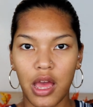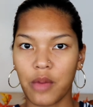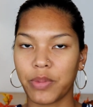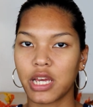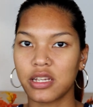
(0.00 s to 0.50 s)

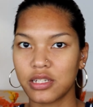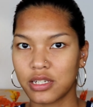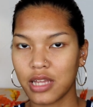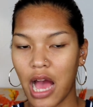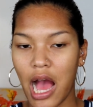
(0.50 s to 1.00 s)

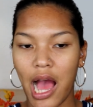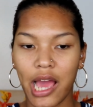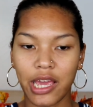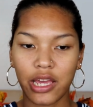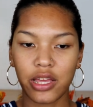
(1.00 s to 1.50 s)
because
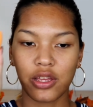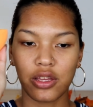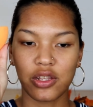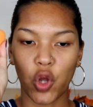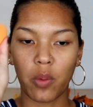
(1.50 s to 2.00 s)
I
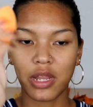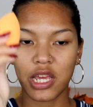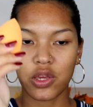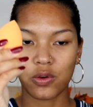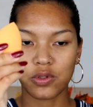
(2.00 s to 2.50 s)
normally
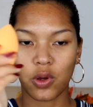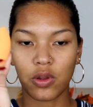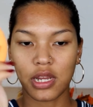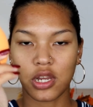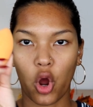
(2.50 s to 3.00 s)
use
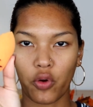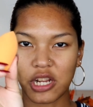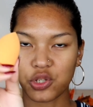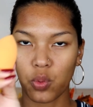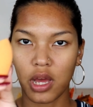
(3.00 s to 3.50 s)
only the
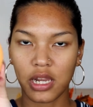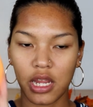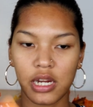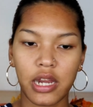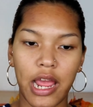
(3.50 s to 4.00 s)
orange one
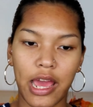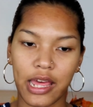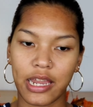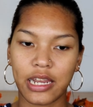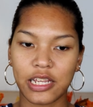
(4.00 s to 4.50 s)
here
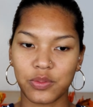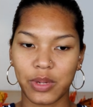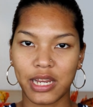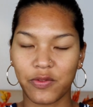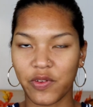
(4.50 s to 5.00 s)
and it's
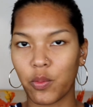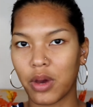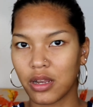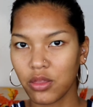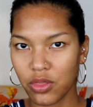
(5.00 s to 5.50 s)
been a few
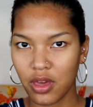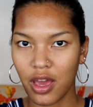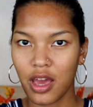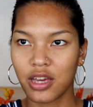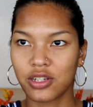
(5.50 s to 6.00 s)
months,
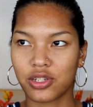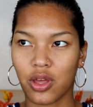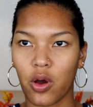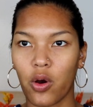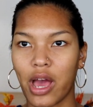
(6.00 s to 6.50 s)

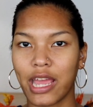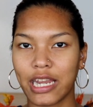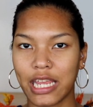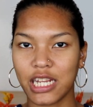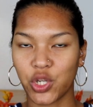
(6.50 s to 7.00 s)
so I
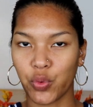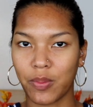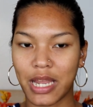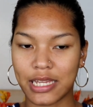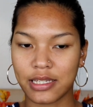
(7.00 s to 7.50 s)
need to
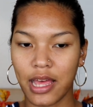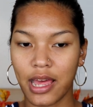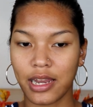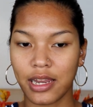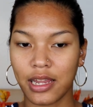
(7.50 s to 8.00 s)
replace
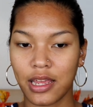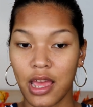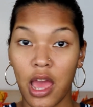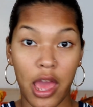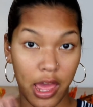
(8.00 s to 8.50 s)
that.
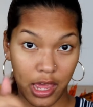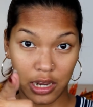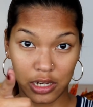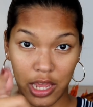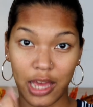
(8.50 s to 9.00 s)

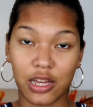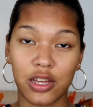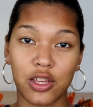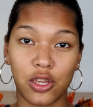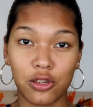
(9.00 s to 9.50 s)
And yeah,
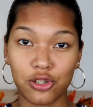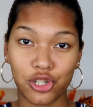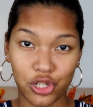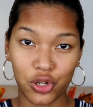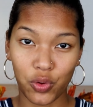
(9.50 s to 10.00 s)
you
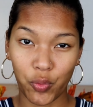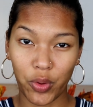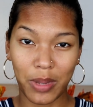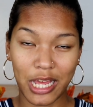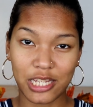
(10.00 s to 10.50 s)
should
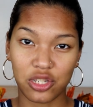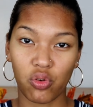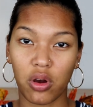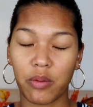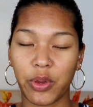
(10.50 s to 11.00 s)
replace
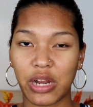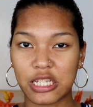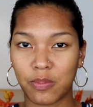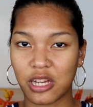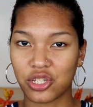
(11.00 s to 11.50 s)
your beauty
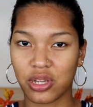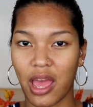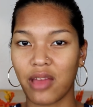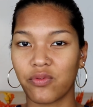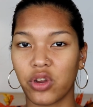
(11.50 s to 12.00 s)
sponge
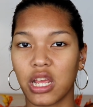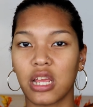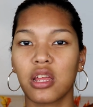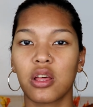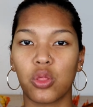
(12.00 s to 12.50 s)
every
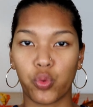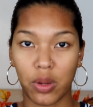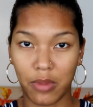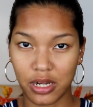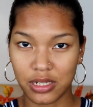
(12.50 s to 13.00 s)
3
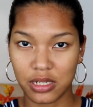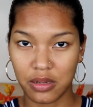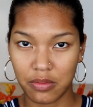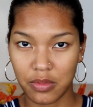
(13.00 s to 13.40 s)
months